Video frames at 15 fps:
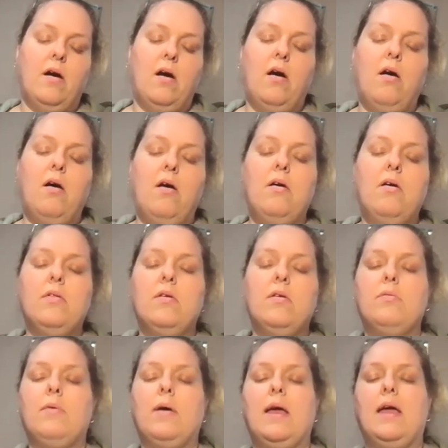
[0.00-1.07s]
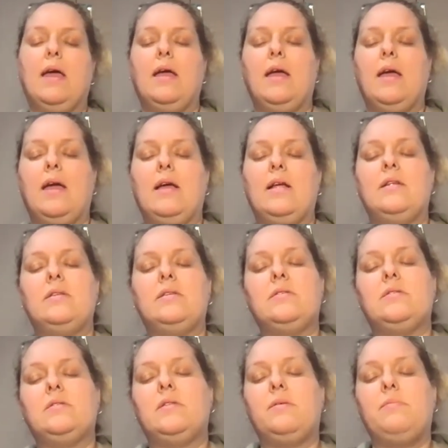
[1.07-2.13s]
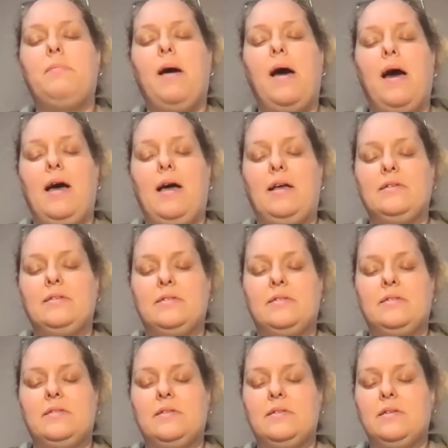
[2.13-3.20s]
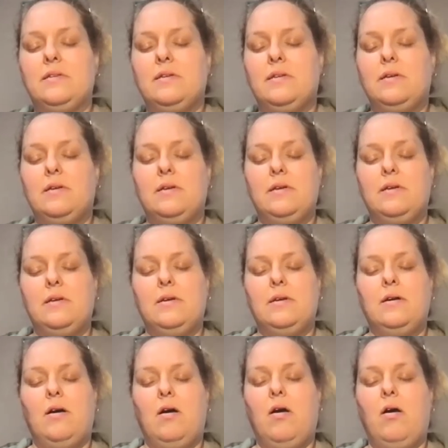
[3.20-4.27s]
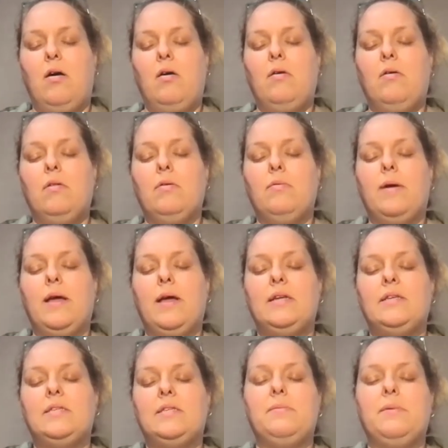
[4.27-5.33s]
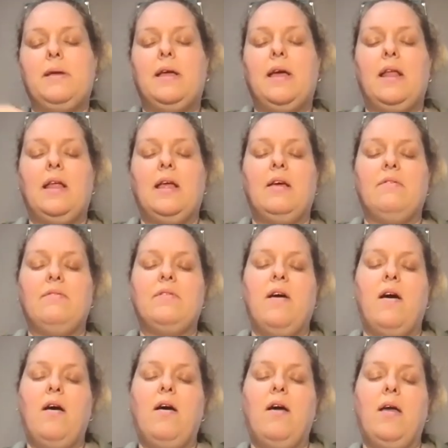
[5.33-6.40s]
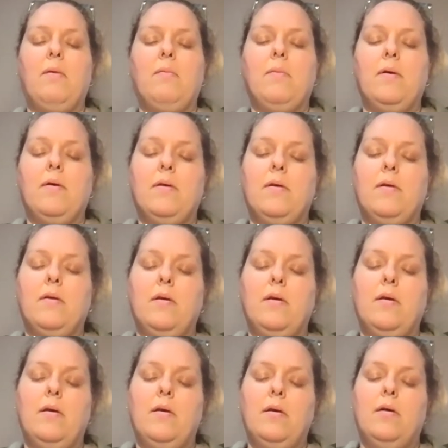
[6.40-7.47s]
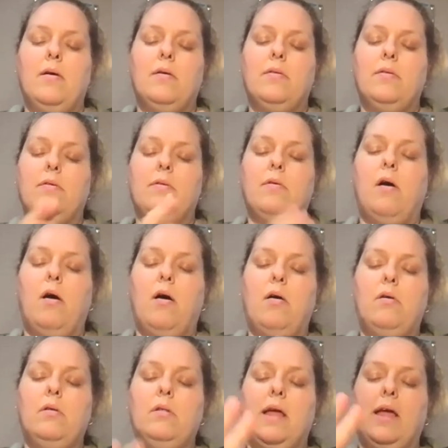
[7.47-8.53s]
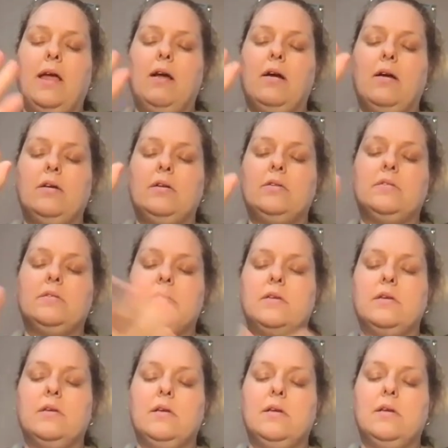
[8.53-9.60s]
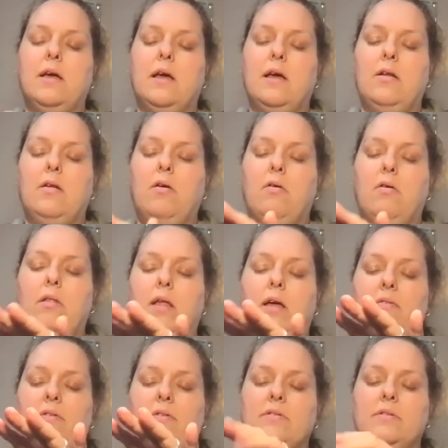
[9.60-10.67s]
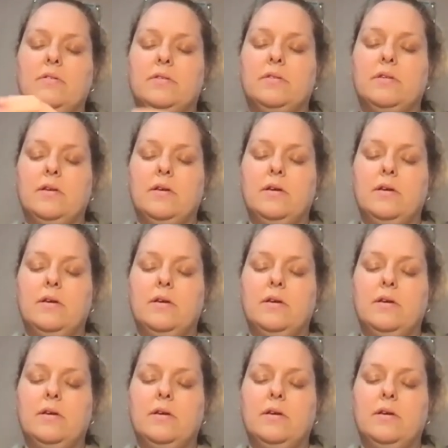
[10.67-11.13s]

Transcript: all the way into the past, all the way to the beginning of time, through all layers and all levels.